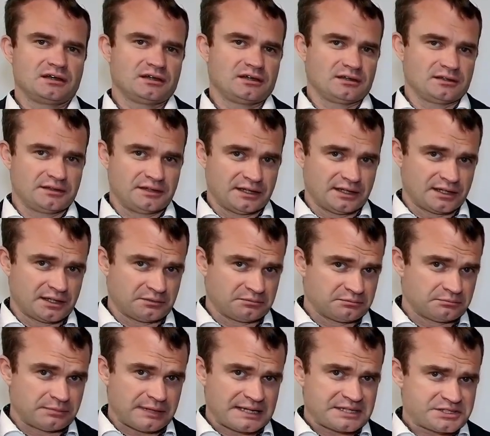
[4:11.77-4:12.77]
the
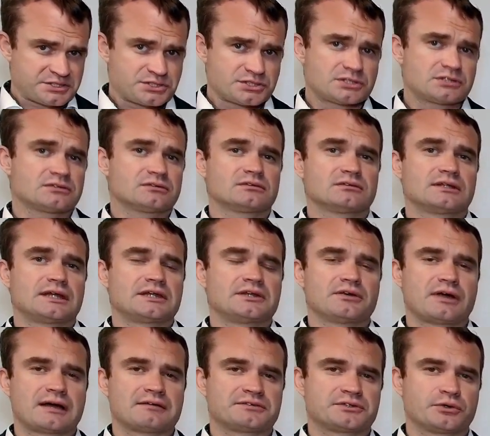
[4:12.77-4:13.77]
batch, then you
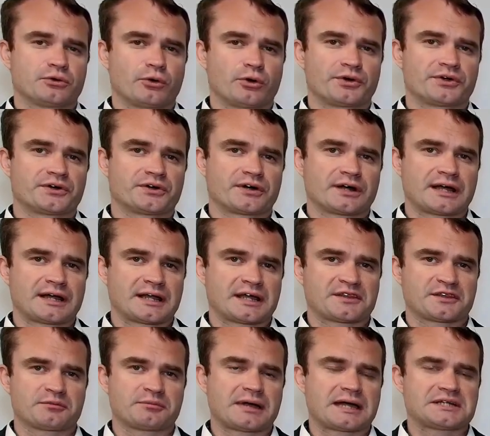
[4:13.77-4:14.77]
have to order
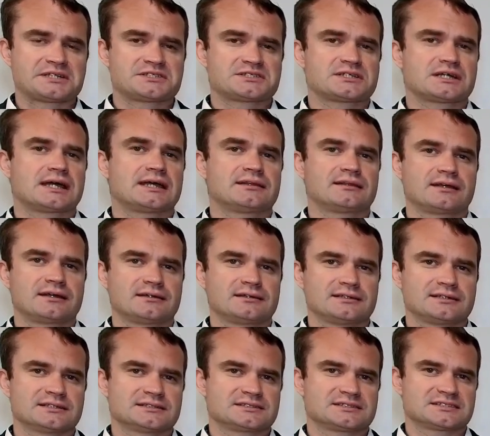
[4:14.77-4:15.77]
another batch, and then
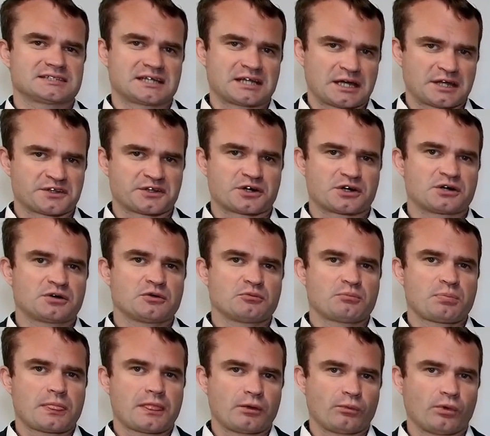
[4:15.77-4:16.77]
it's another
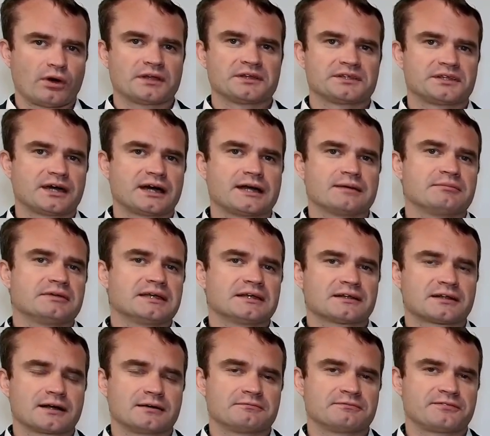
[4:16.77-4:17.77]
one-time
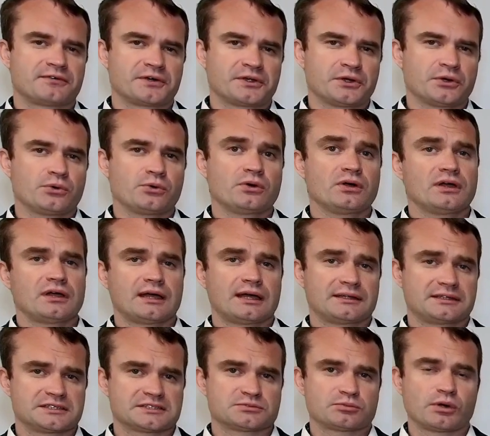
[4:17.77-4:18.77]
income for you, and
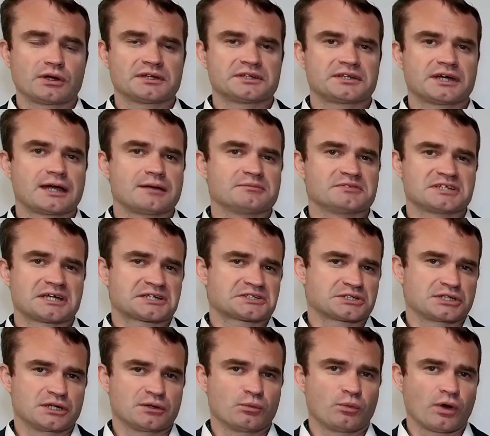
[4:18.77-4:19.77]
this one time is
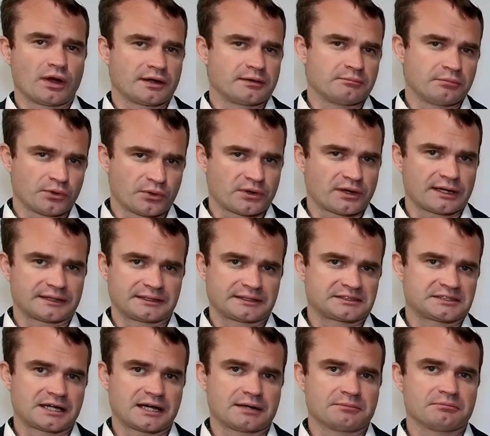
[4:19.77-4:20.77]
actually one book at a
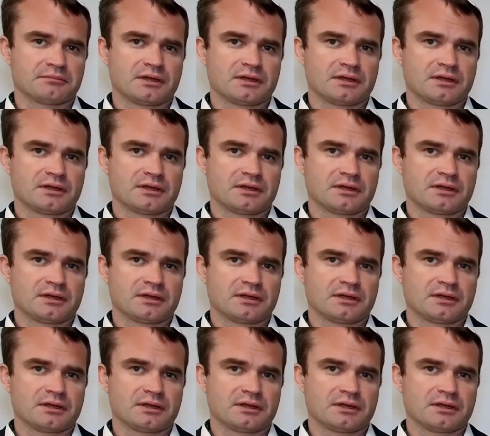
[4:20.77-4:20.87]
time.